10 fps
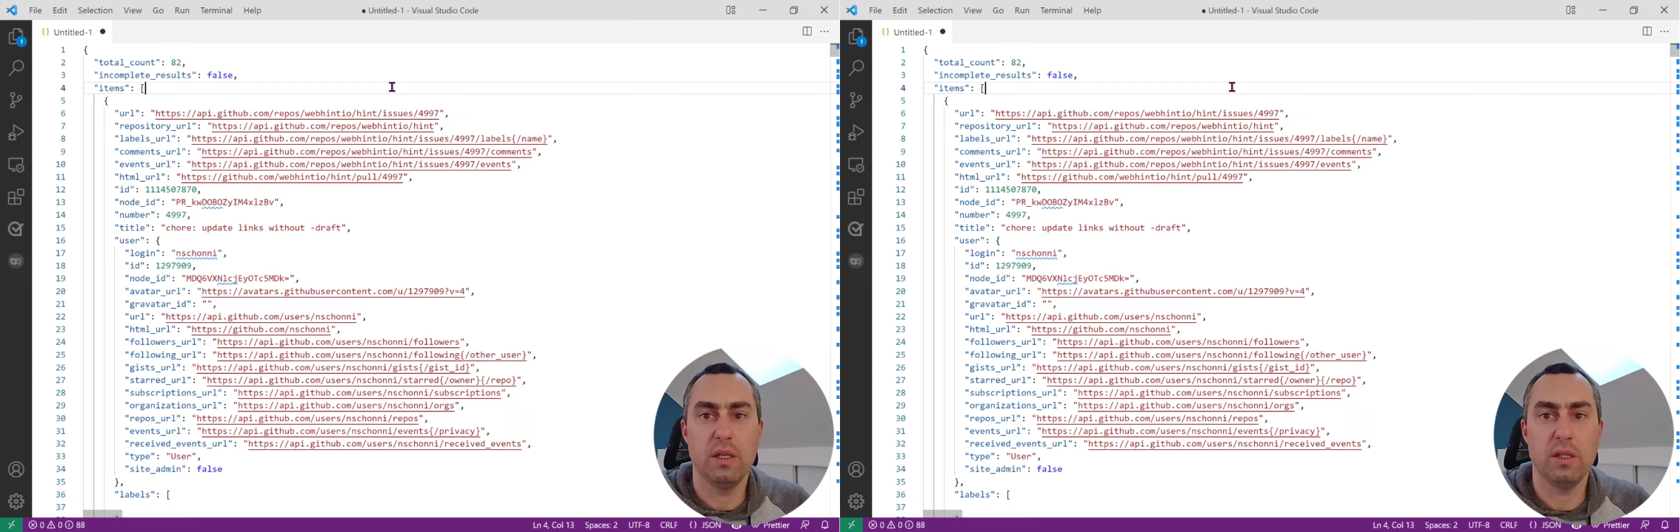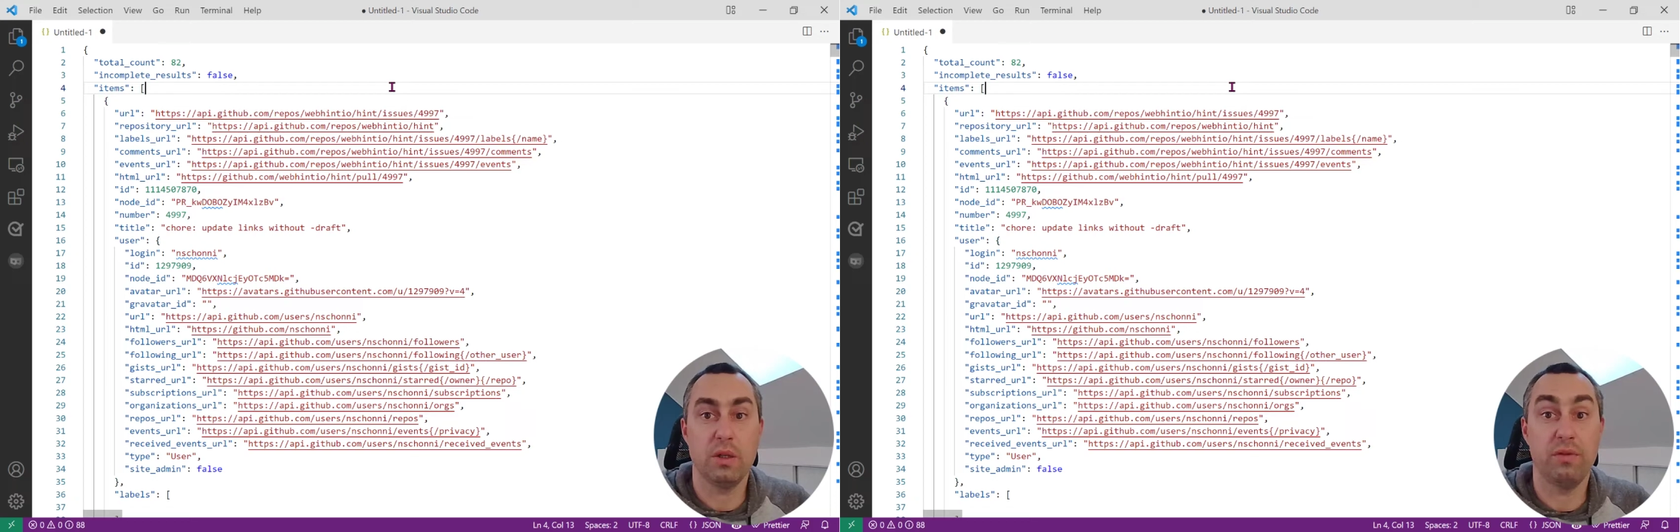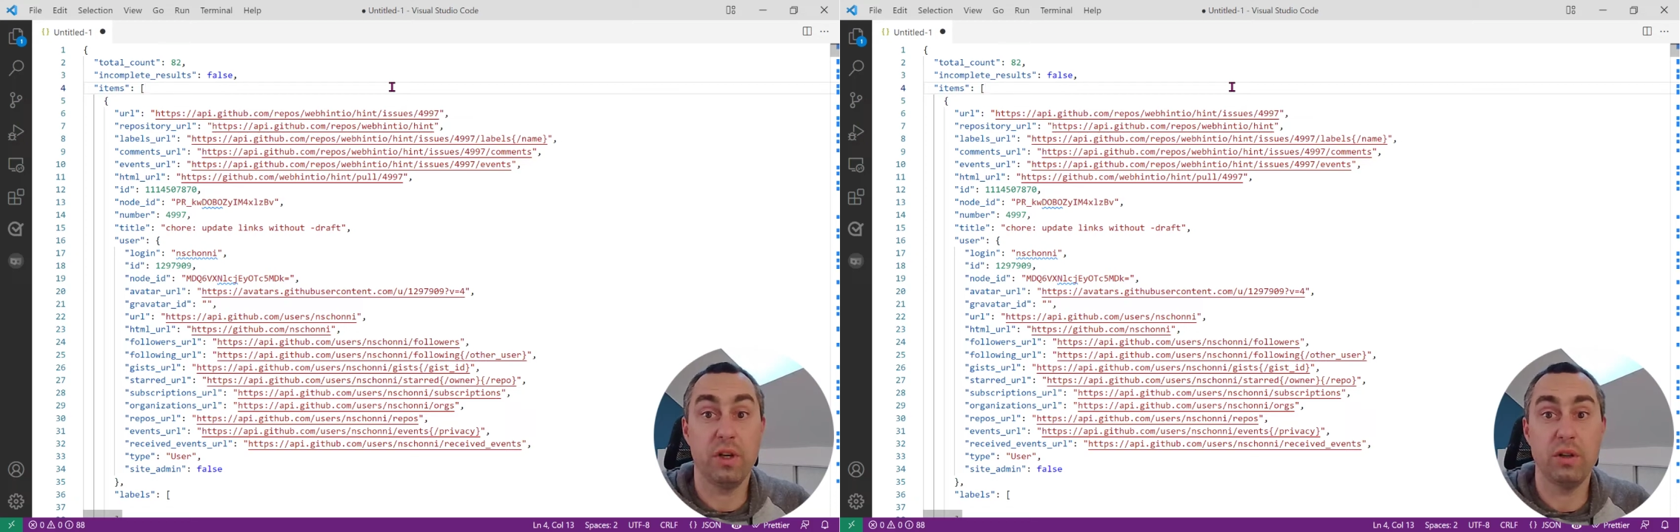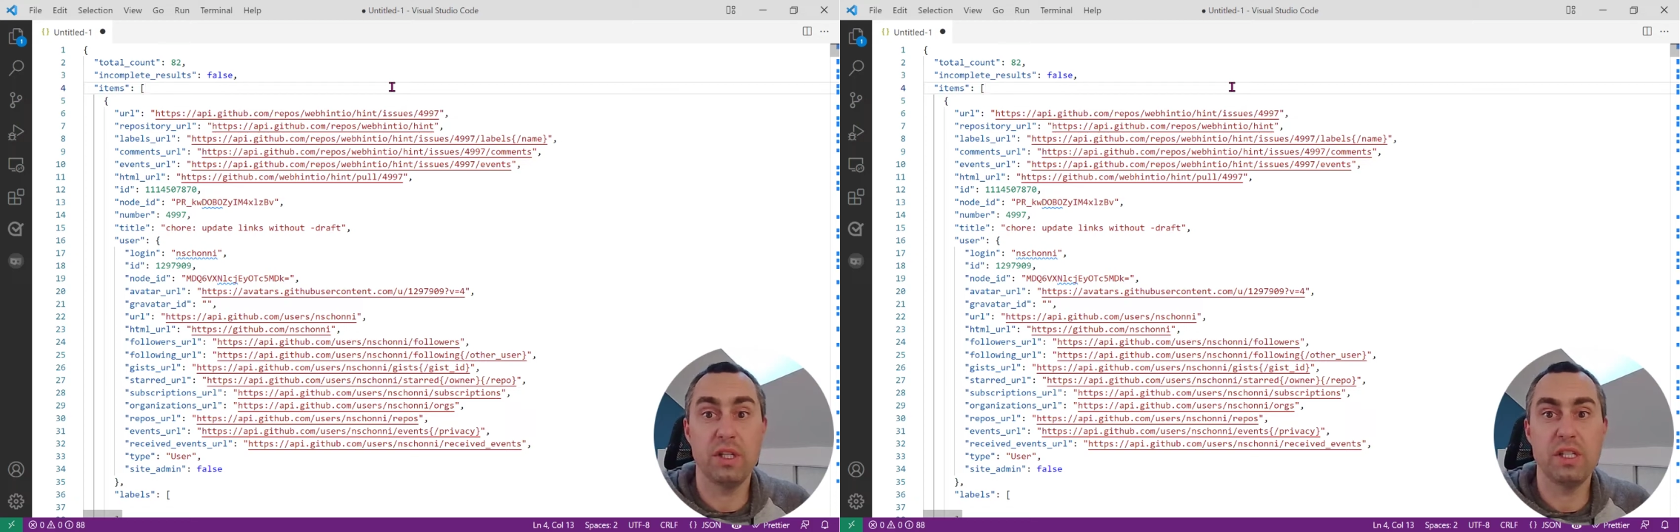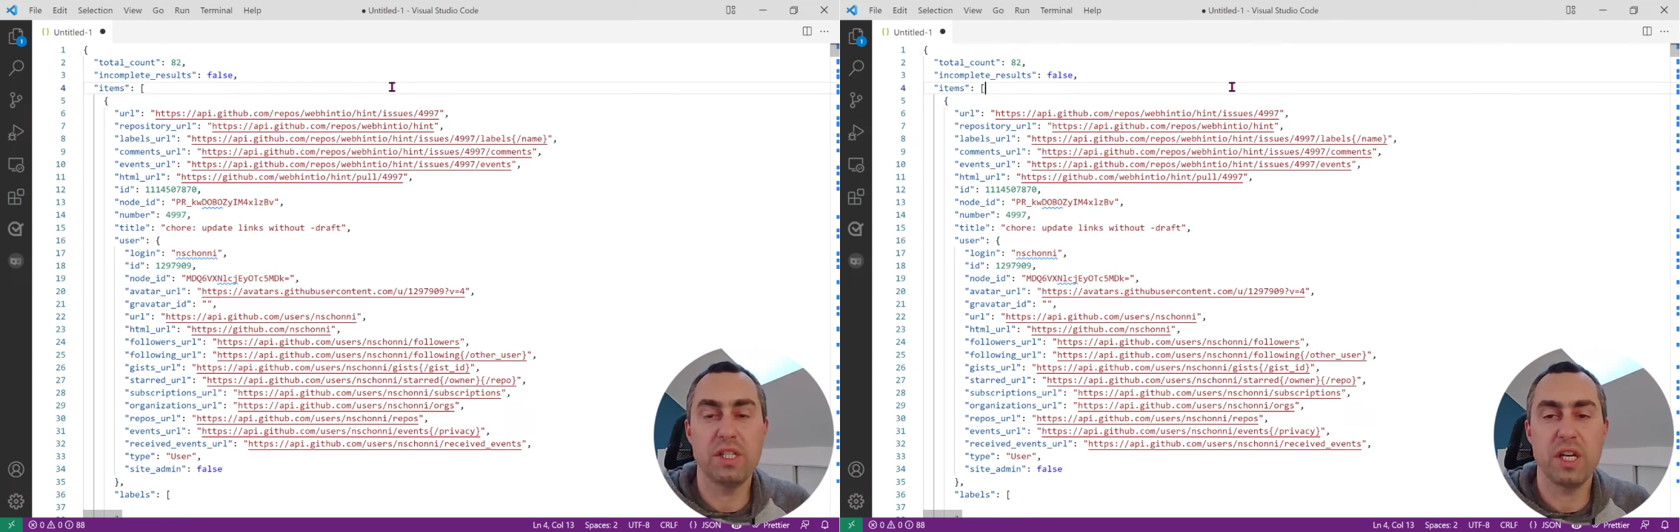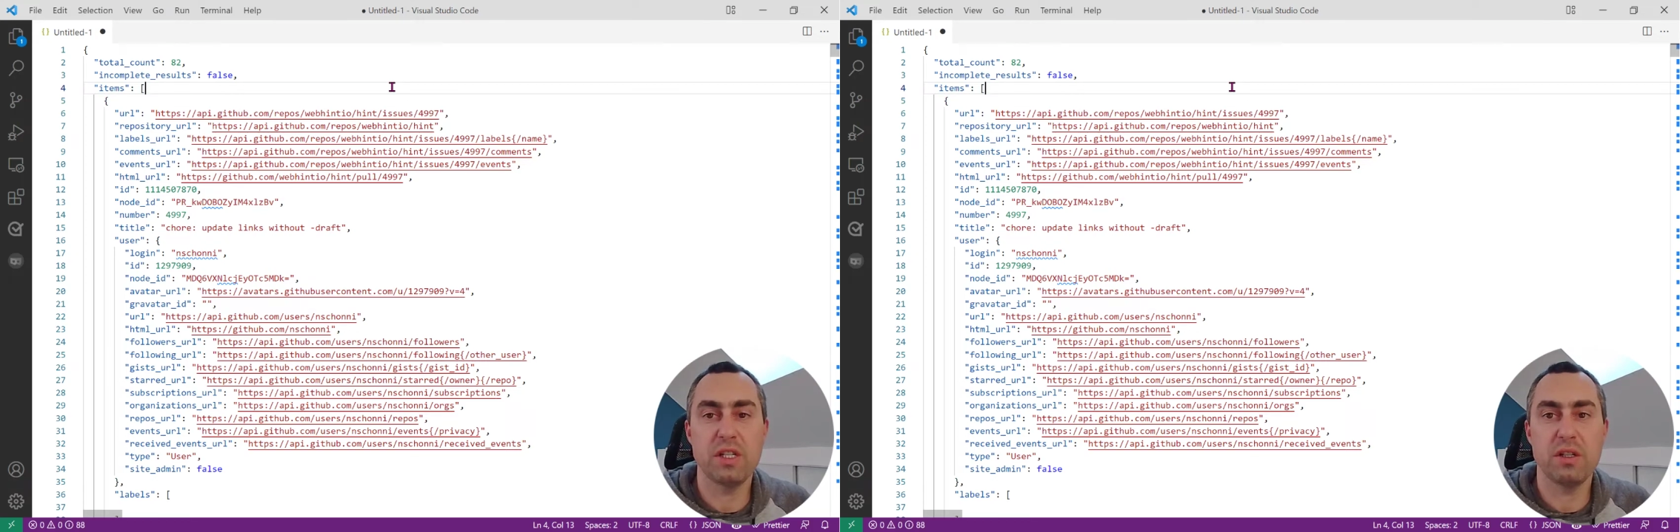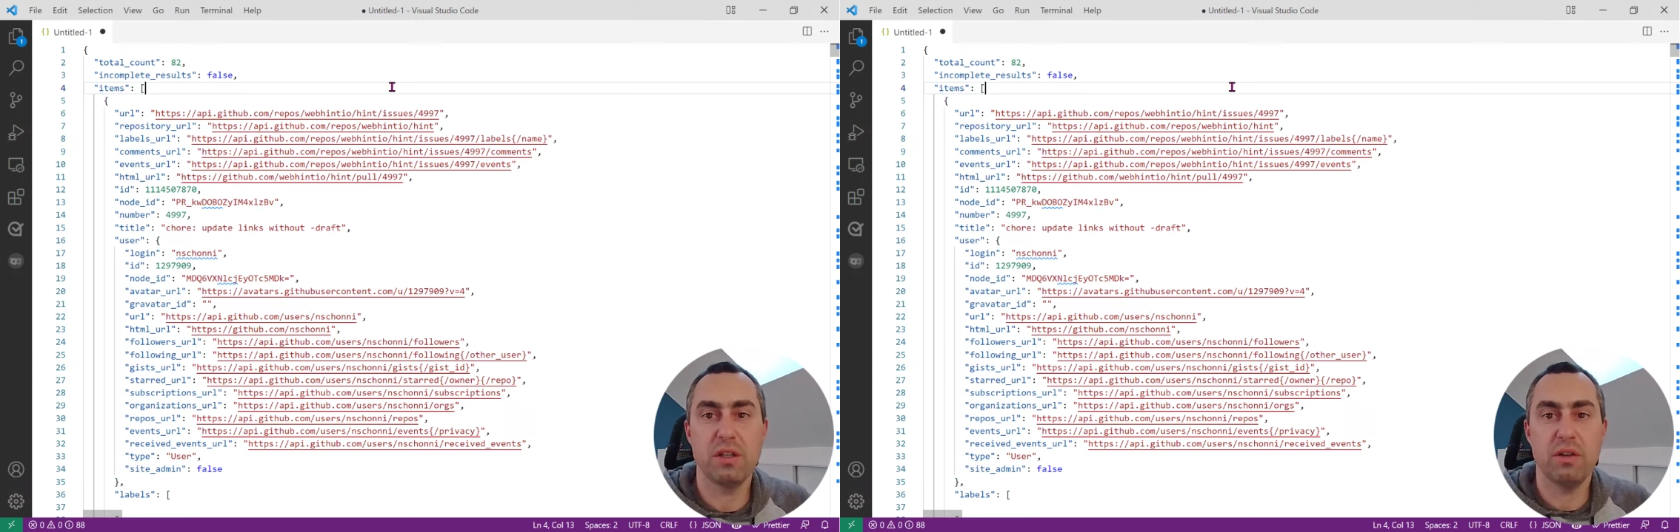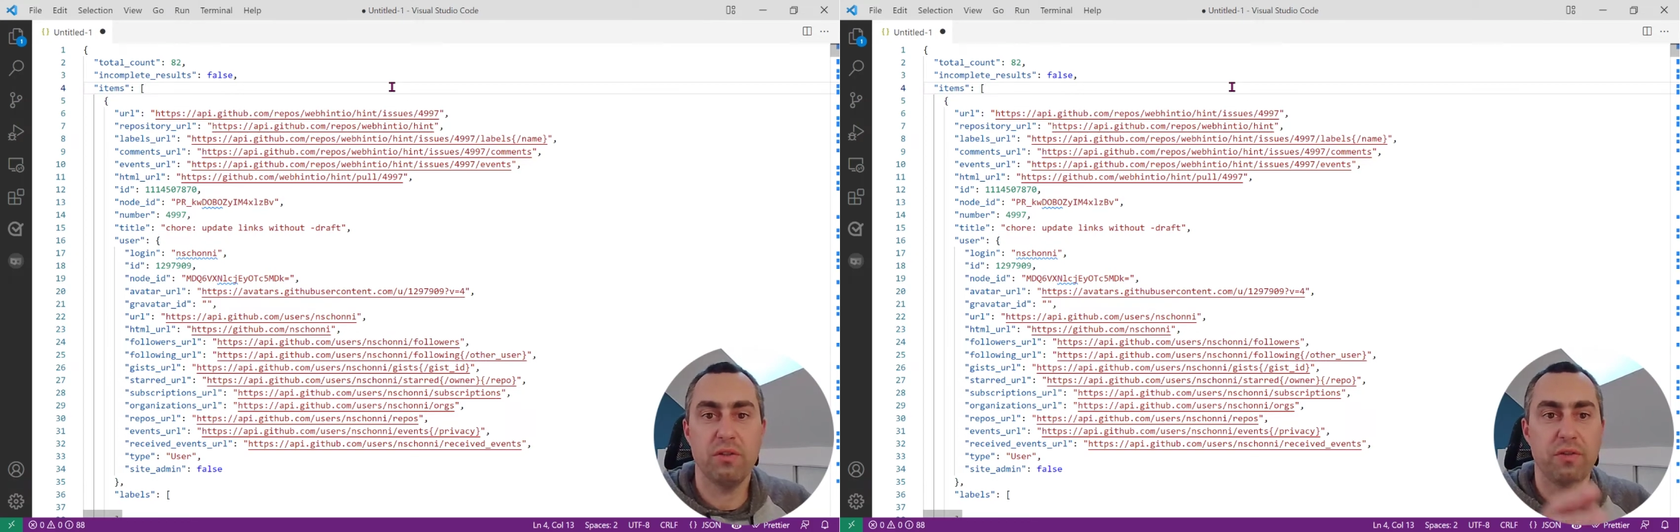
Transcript: So I've got this JSON